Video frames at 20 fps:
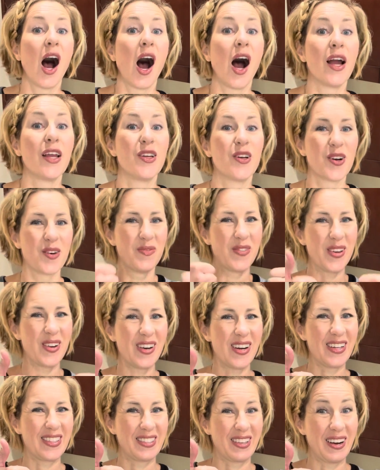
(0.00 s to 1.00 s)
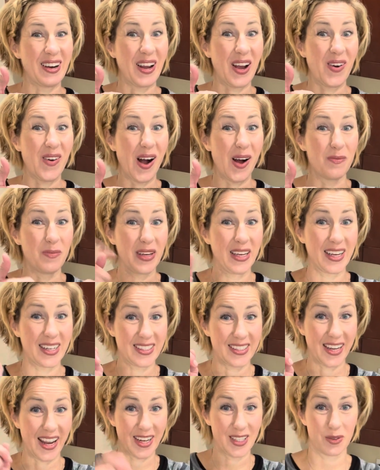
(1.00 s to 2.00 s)
your immunity is going to go up, because
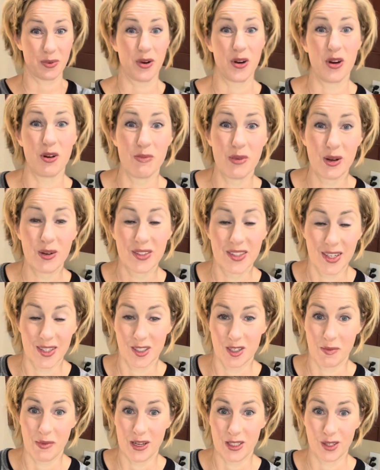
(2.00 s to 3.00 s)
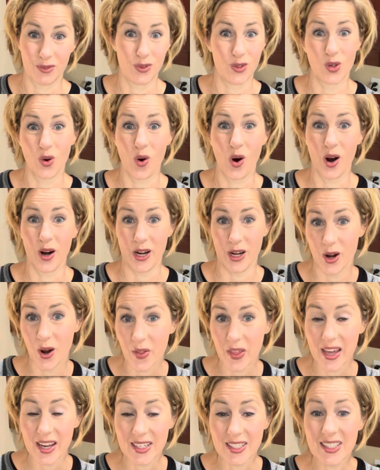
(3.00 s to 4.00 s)
guess where your immune system is? If you don't already know
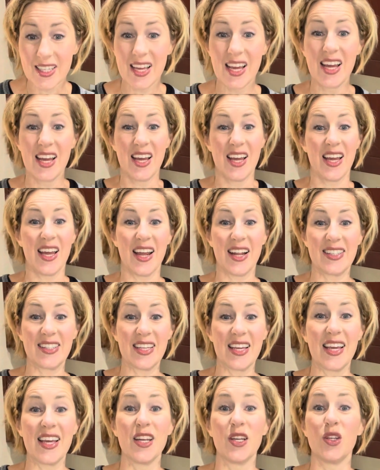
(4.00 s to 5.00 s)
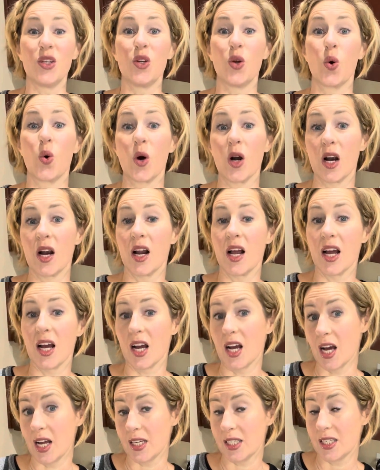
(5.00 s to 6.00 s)
this, it's in your
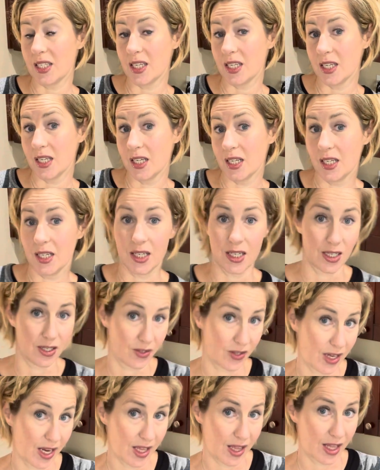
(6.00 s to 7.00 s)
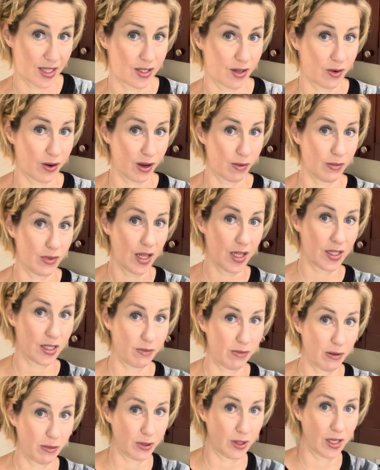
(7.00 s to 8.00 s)
gut. Okay, that's how come lots of
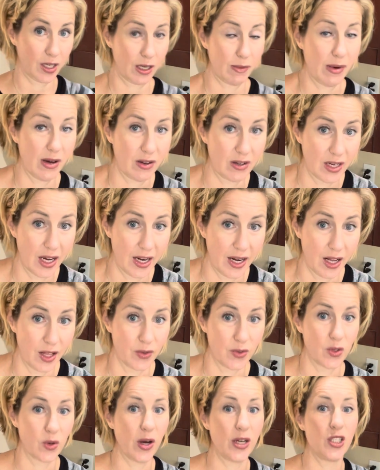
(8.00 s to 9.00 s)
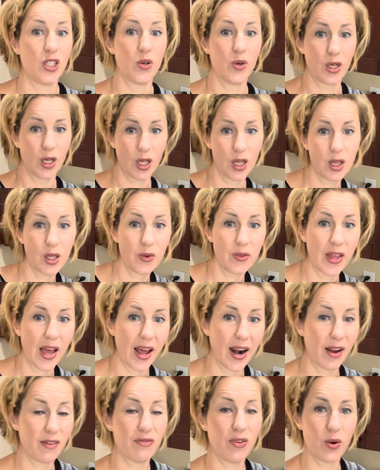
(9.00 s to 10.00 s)
people talk about gut health. So I do include that.
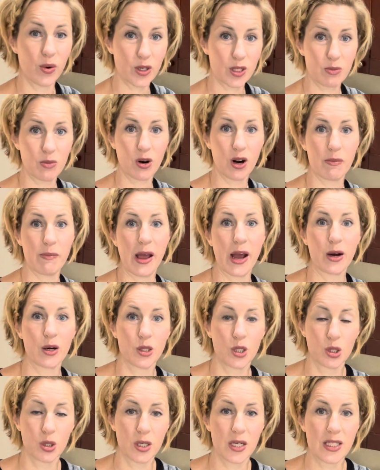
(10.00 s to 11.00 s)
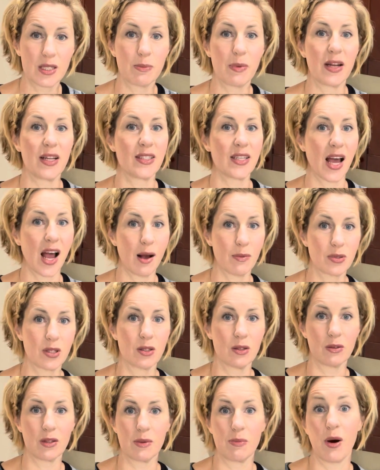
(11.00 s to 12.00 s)
I focus more on macronutrients, but it's
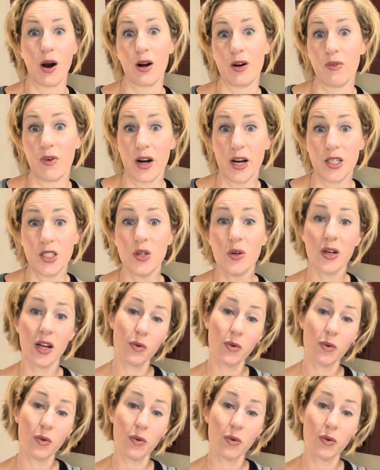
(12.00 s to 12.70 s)
absolutely part of what I do, and I